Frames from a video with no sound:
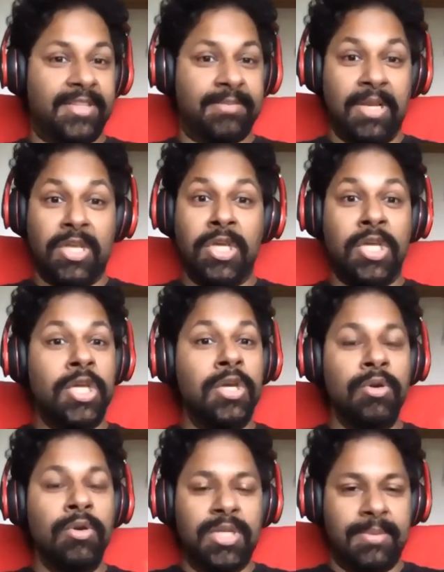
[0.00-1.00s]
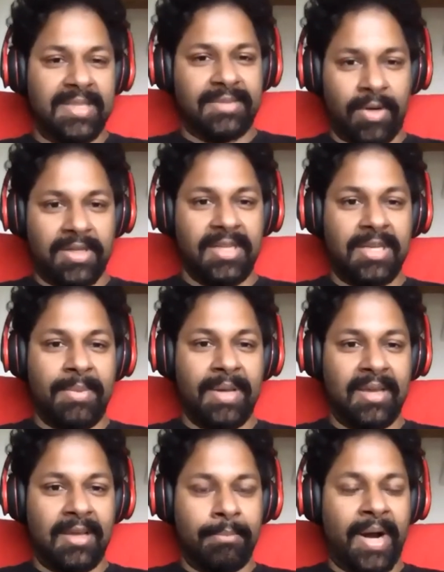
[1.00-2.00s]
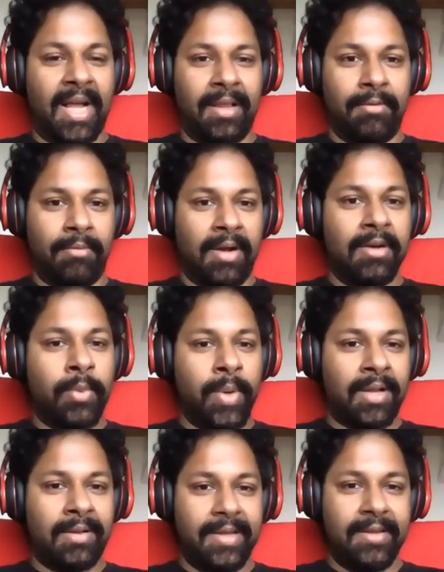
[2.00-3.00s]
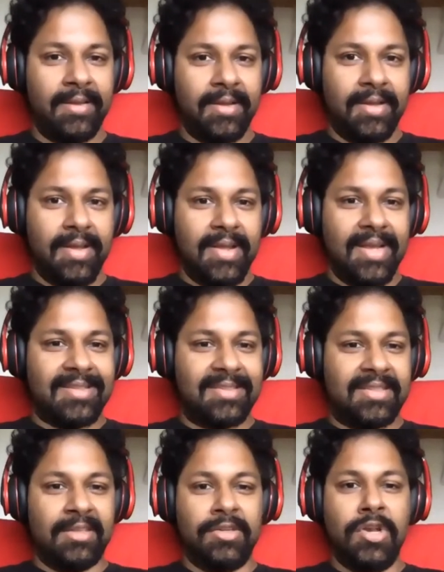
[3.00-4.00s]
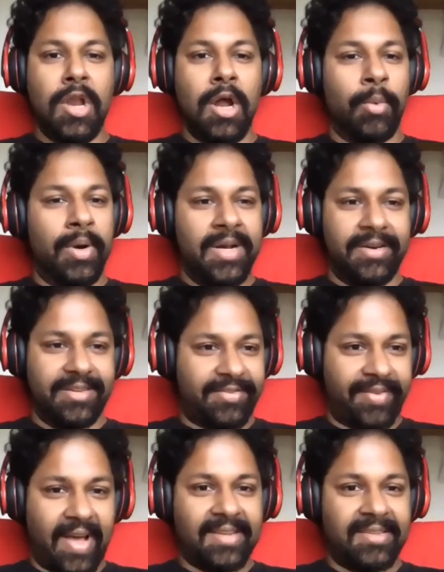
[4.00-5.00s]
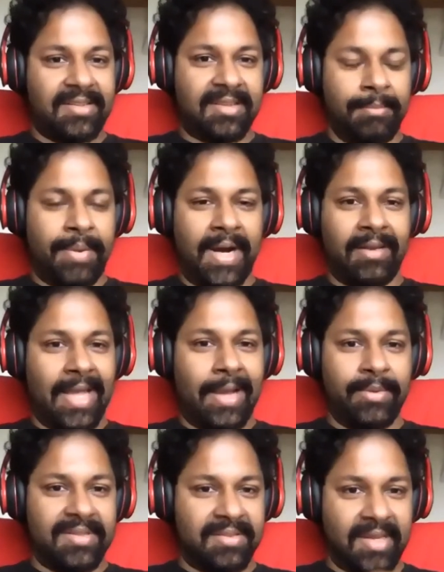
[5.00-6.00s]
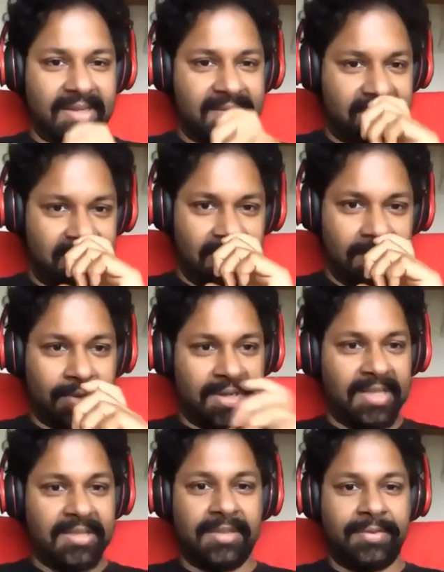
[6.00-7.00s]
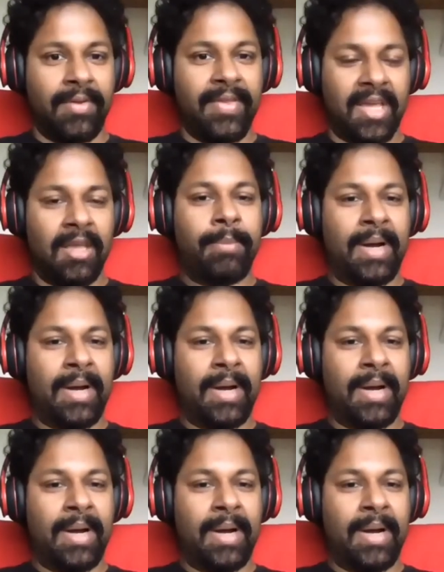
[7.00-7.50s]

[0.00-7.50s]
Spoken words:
There's been huge amounts of work done to make it compile and run quickly. It's still nowhere near as fast as compiled languages like C or TensorFlow that's